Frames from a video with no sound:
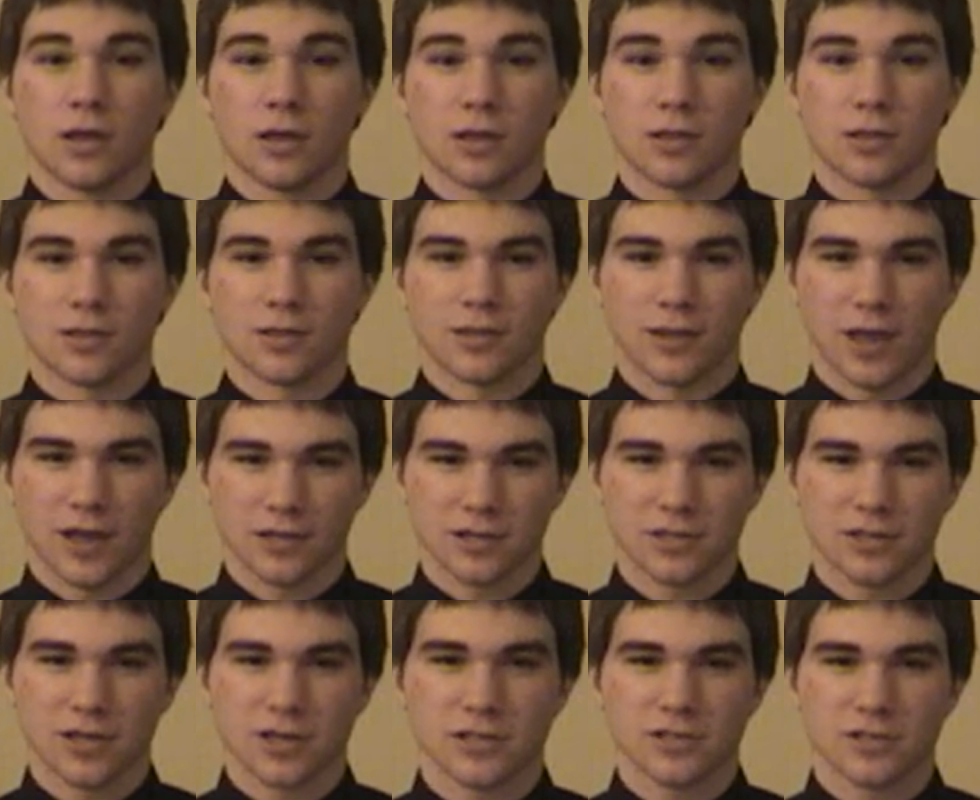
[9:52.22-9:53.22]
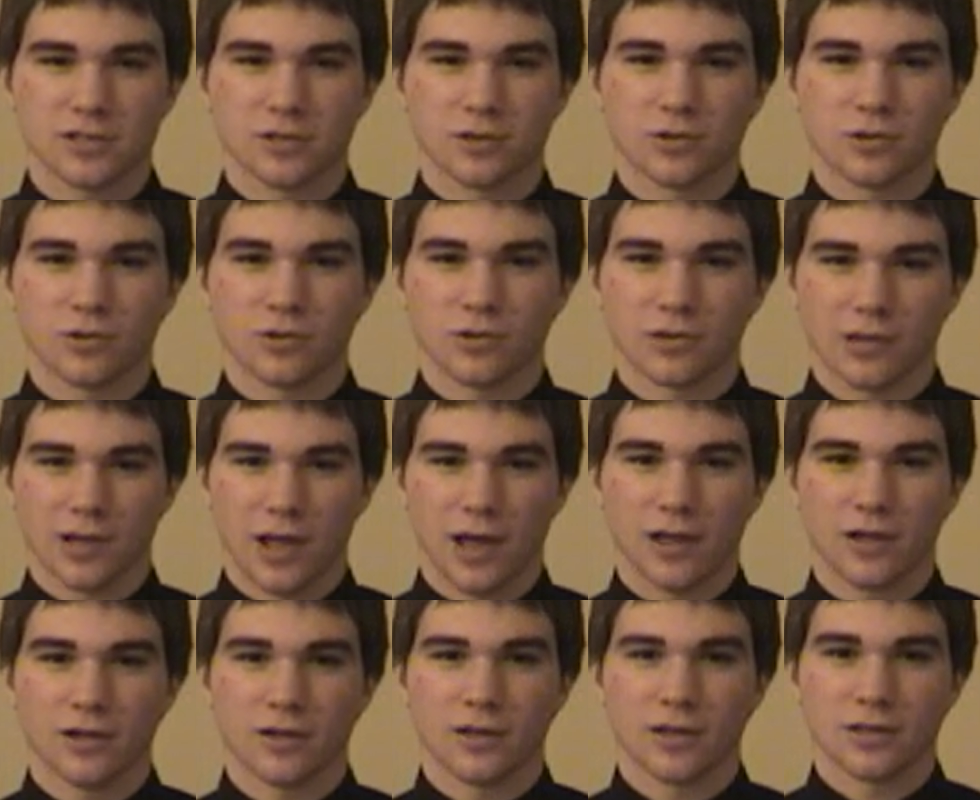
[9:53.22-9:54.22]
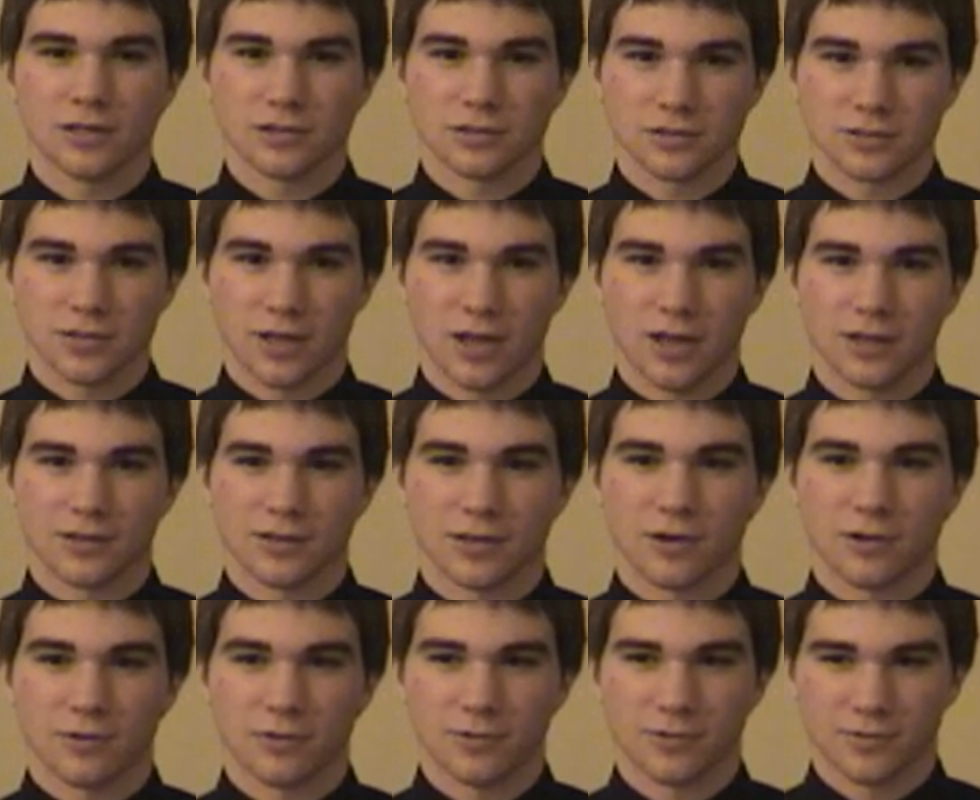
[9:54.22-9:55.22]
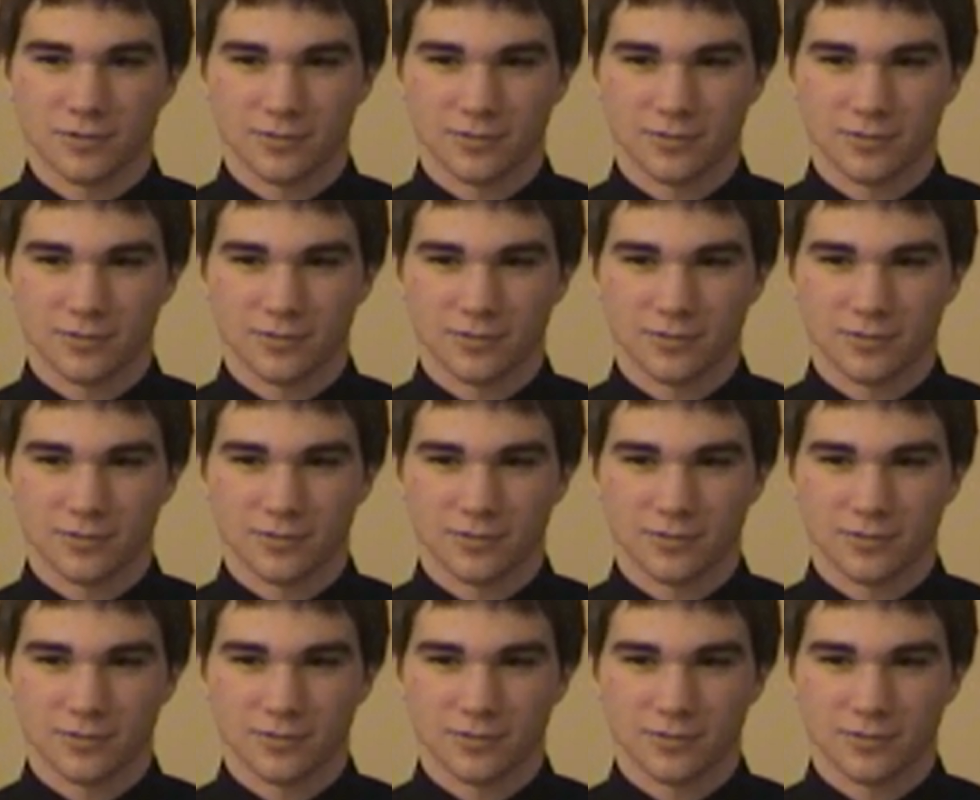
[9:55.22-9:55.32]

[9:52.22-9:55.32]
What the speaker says: In 1992, Lyle Alzado